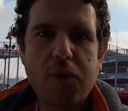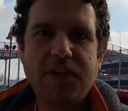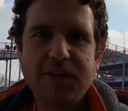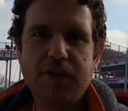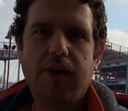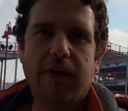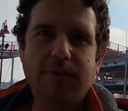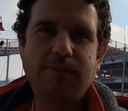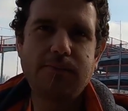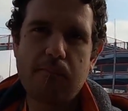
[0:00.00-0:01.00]
Where are you going?
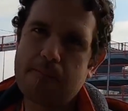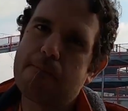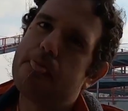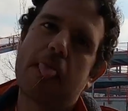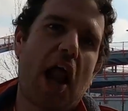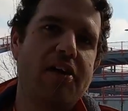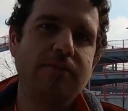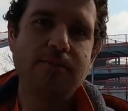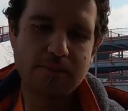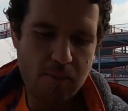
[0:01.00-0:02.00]
Just
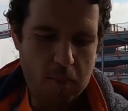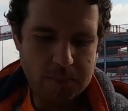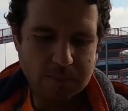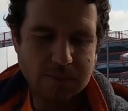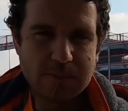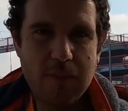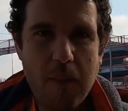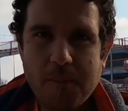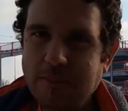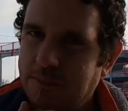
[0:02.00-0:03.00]
filming